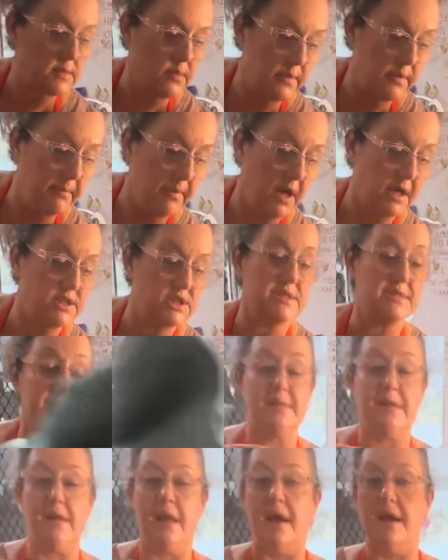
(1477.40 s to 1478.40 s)
So we might
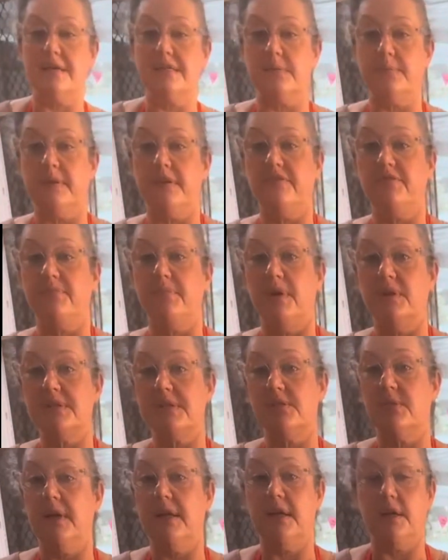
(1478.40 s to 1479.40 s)
just slice a bit of
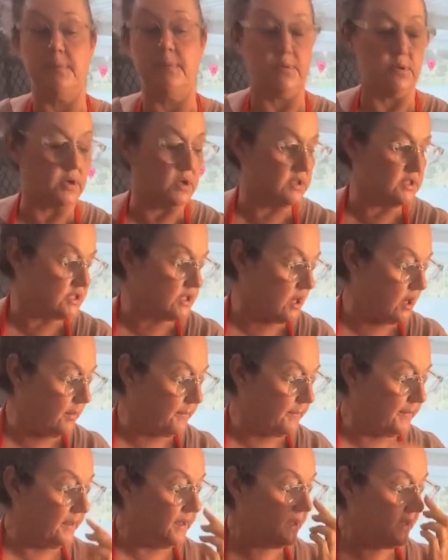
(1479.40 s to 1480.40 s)
mozzarella to put on
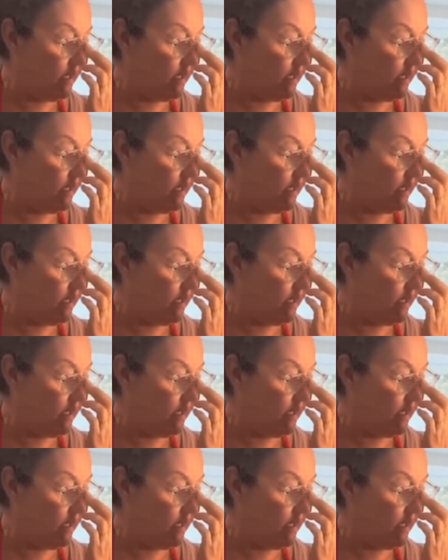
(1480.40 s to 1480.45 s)
top.